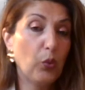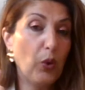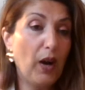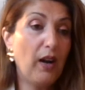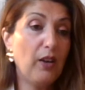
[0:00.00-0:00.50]

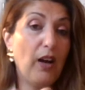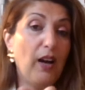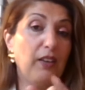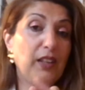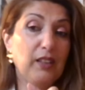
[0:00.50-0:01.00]

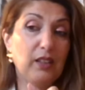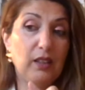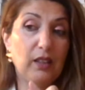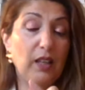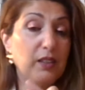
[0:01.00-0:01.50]
are they
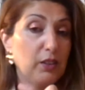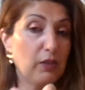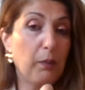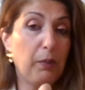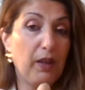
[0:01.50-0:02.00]
the
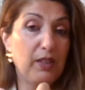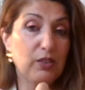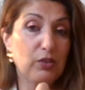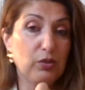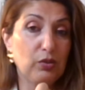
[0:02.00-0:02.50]
right
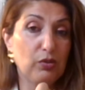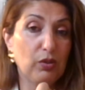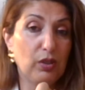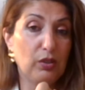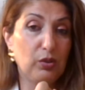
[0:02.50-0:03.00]
person to
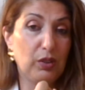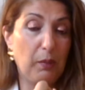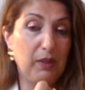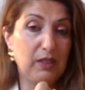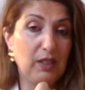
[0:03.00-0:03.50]
do their
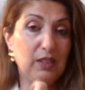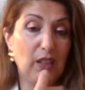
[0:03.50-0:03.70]
business?